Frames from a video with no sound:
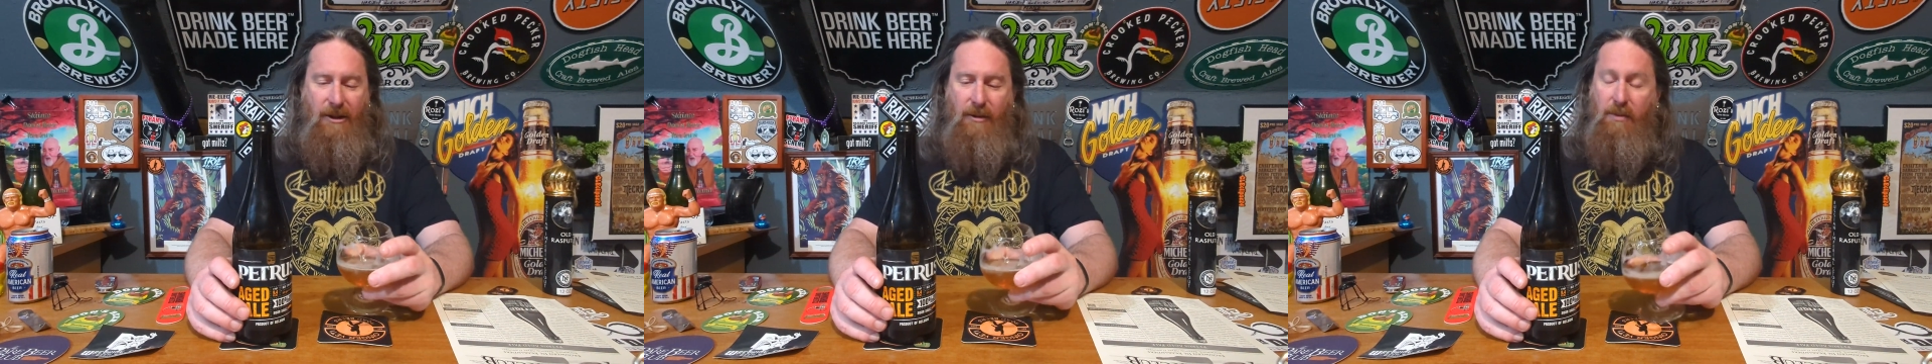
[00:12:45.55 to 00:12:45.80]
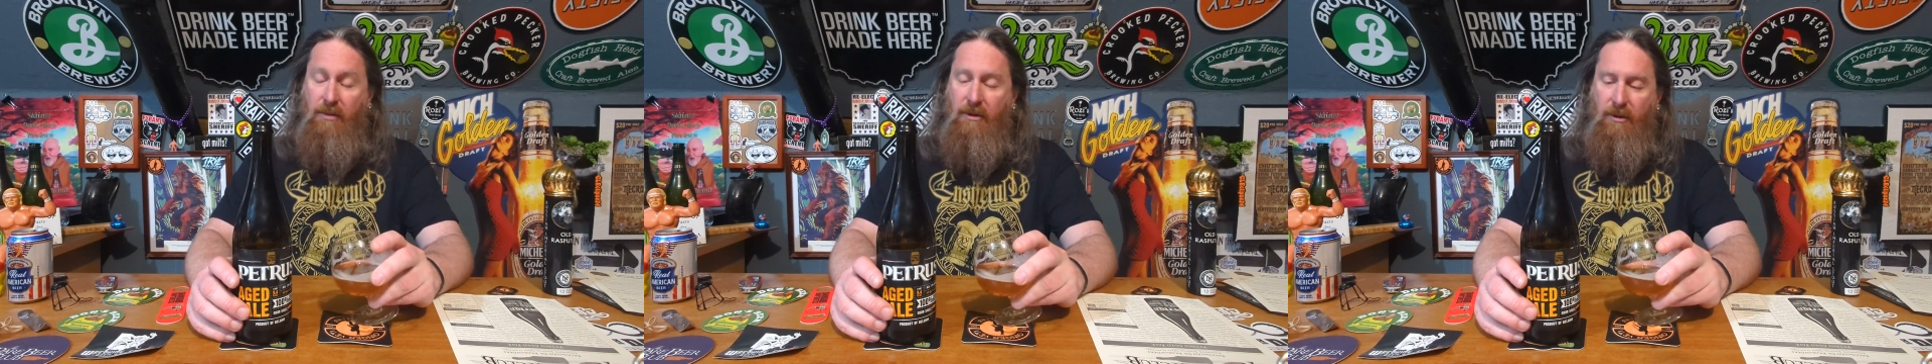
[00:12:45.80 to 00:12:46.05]
a
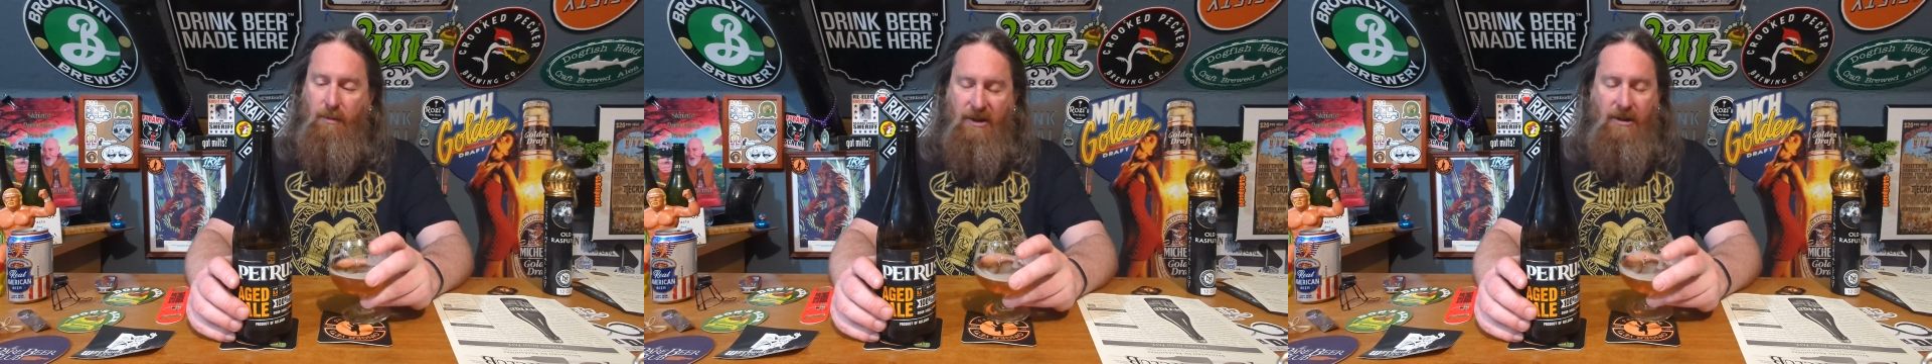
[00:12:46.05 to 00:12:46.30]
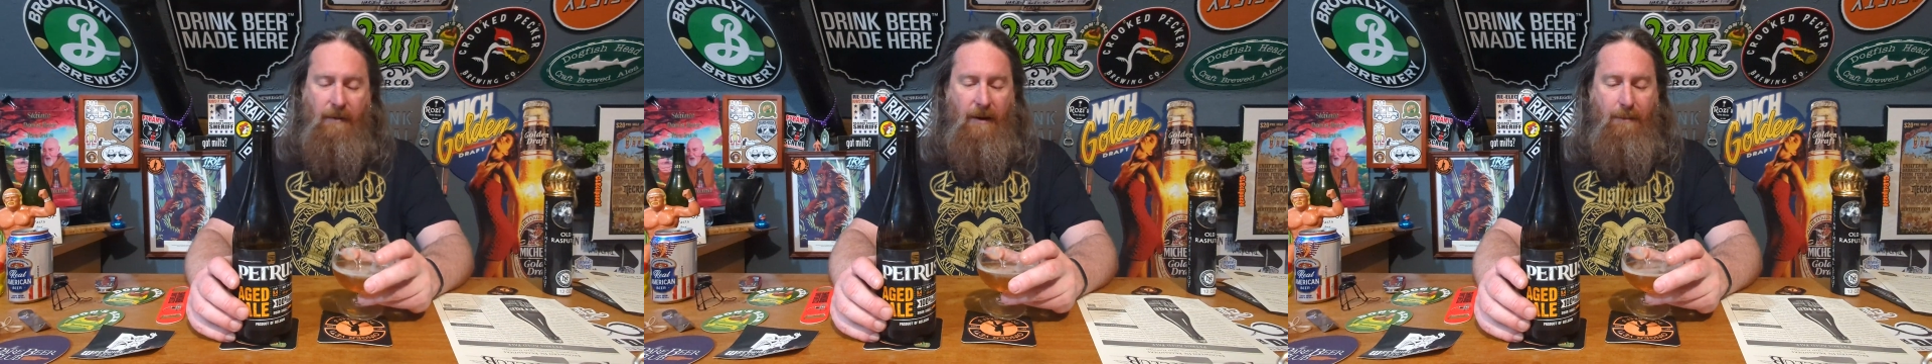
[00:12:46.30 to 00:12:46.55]

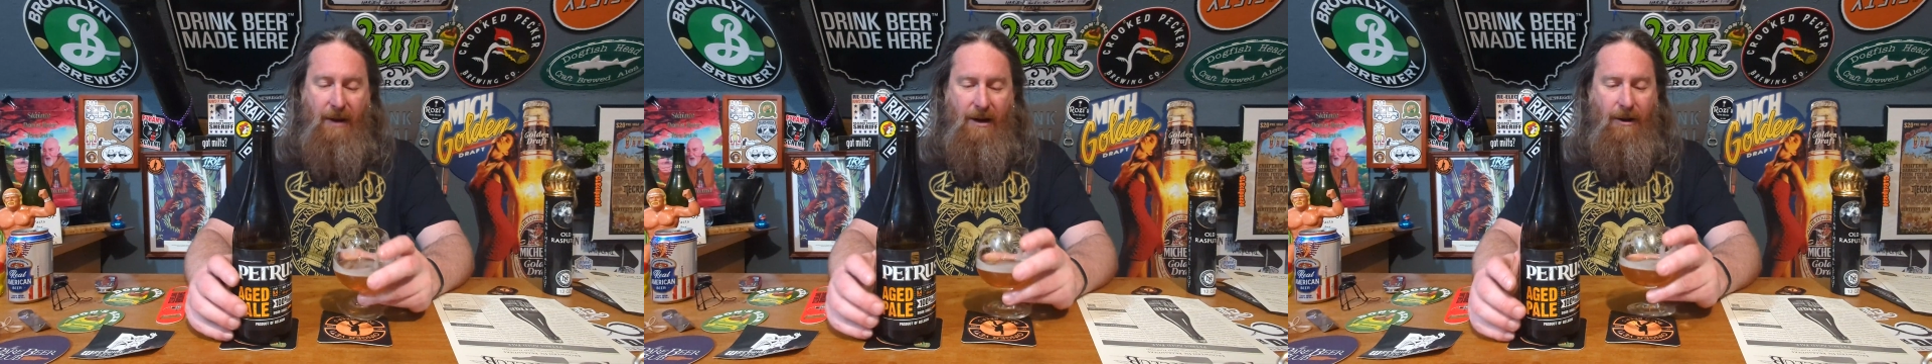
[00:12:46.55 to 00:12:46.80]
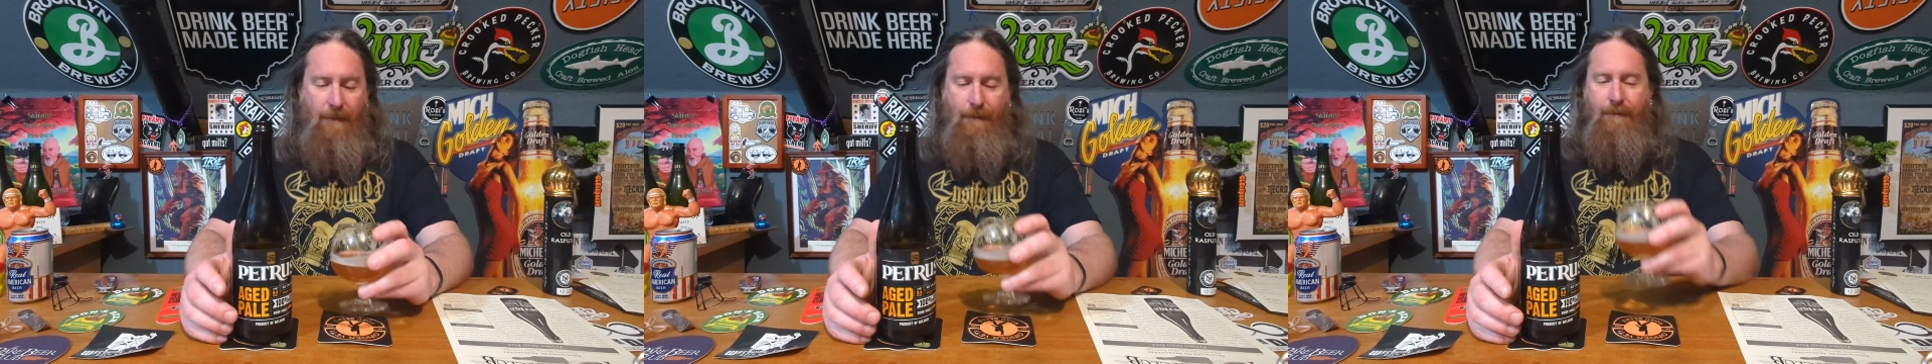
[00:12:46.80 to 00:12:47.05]
specific
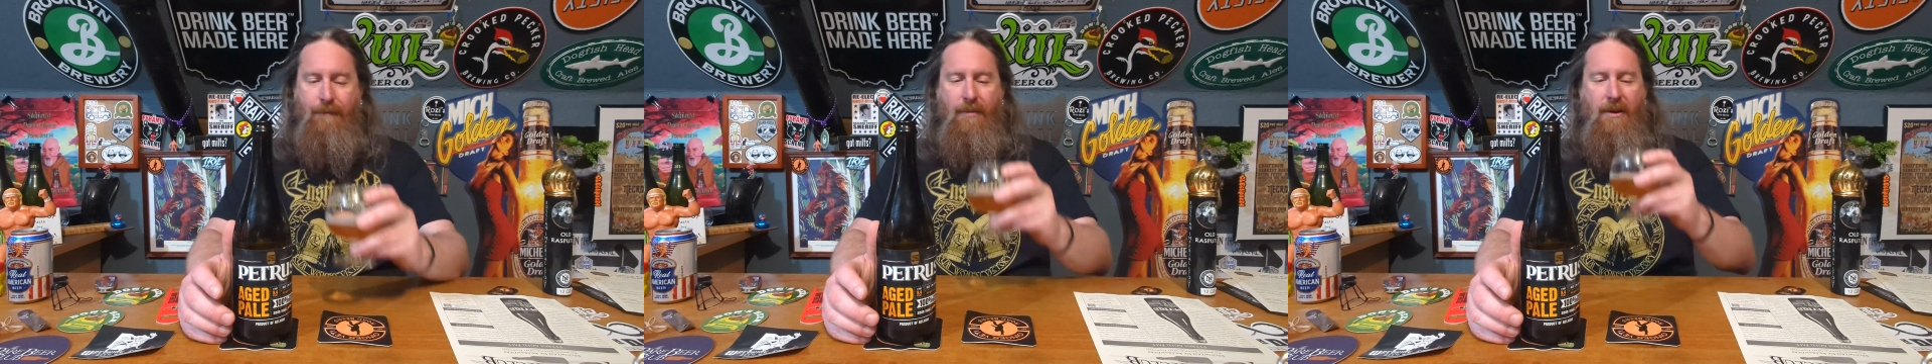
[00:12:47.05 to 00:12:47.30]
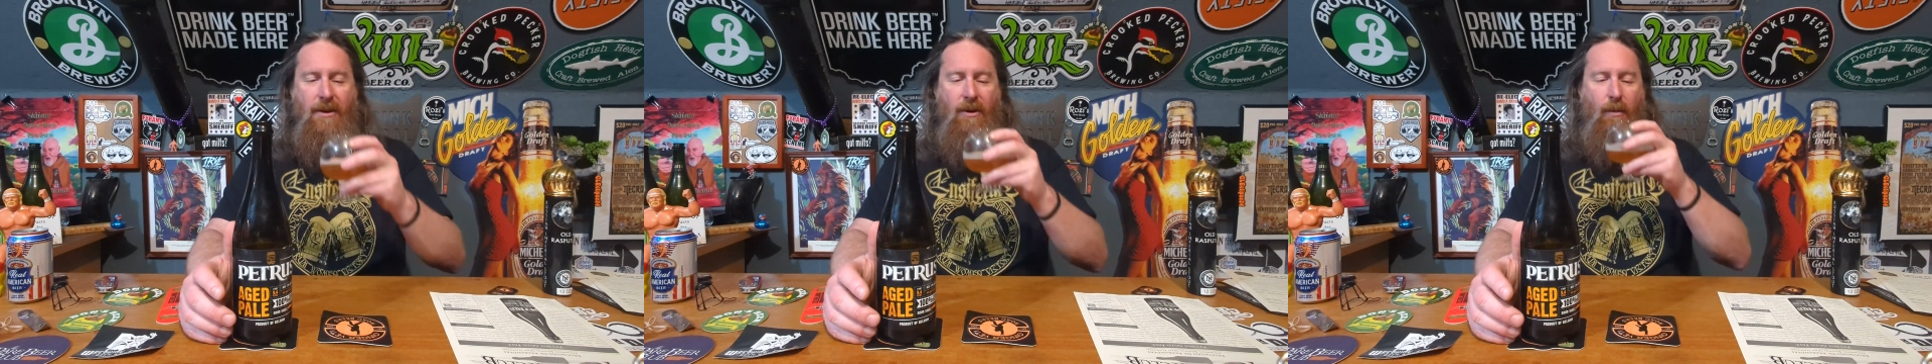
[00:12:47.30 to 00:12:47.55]
beer
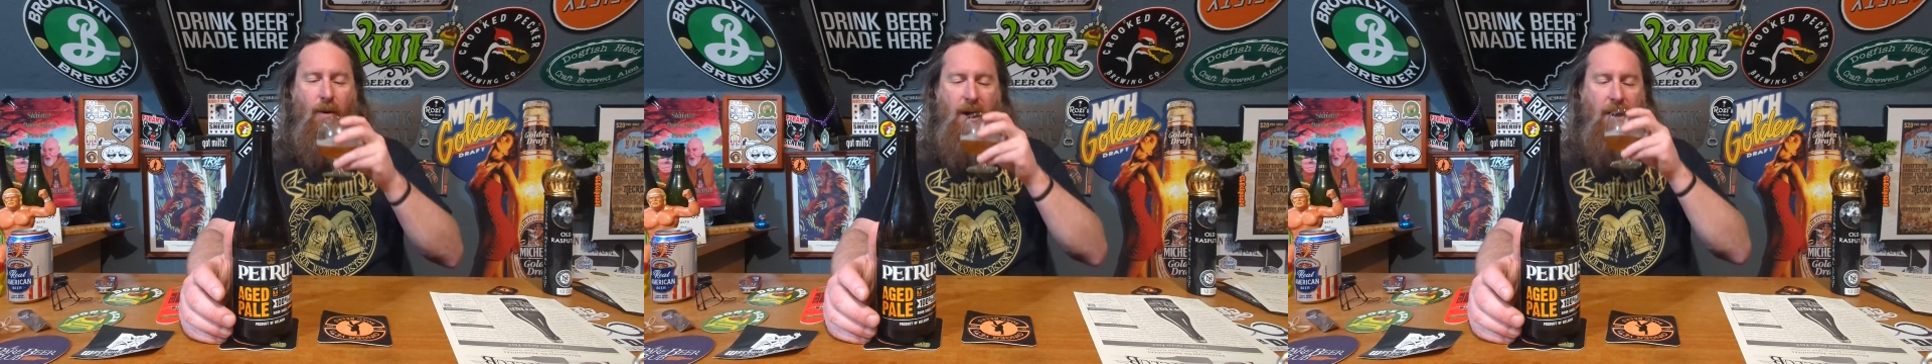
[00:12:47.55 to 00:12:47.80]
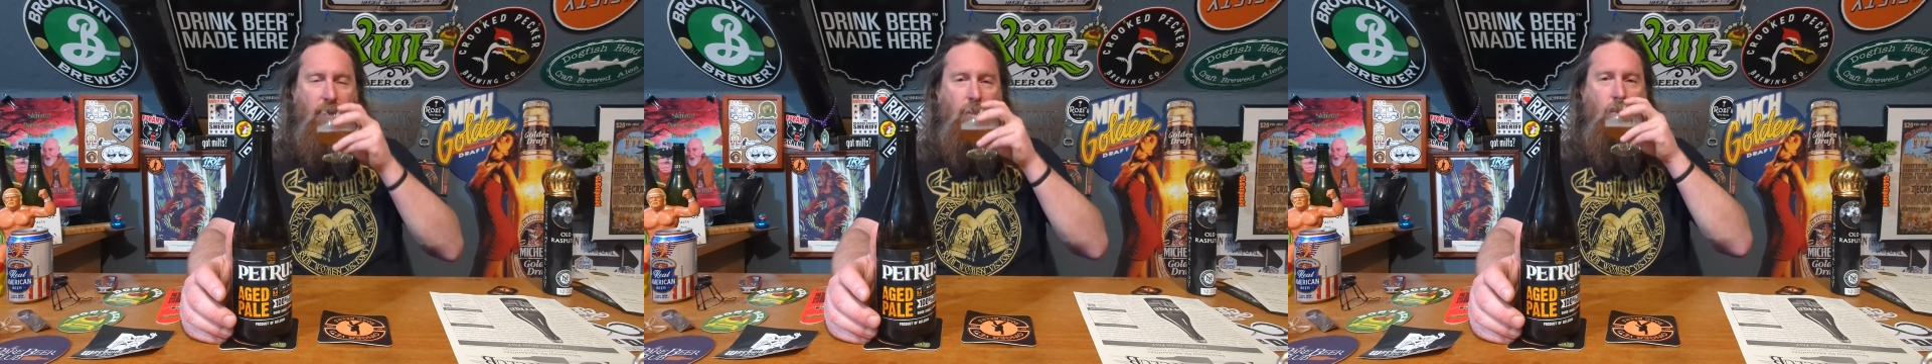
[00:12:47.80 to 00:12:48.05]
or
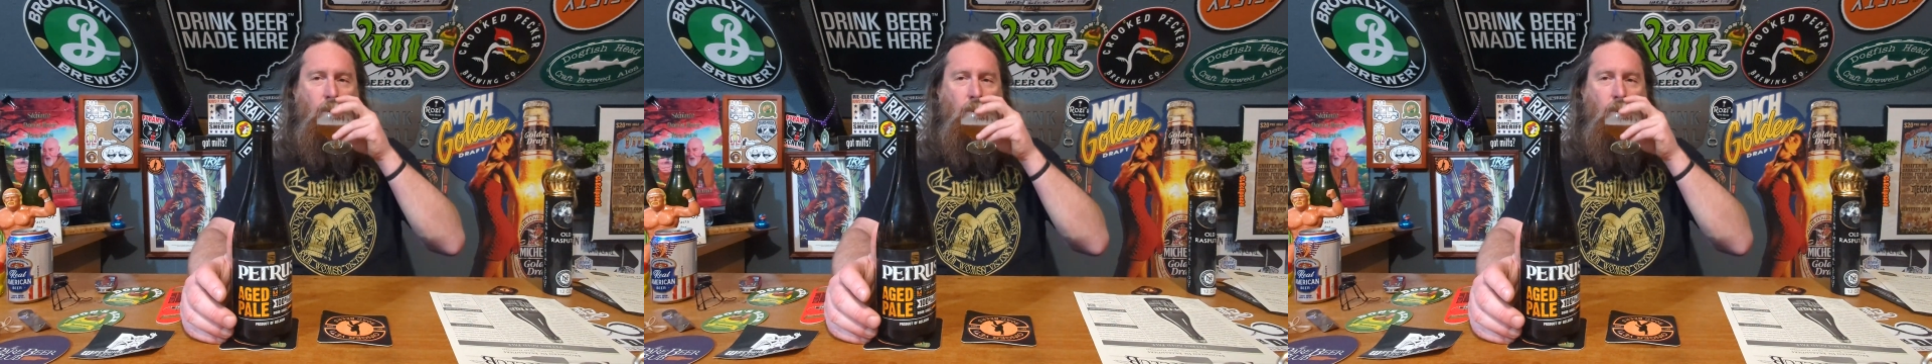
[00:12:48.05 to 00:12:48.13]
what.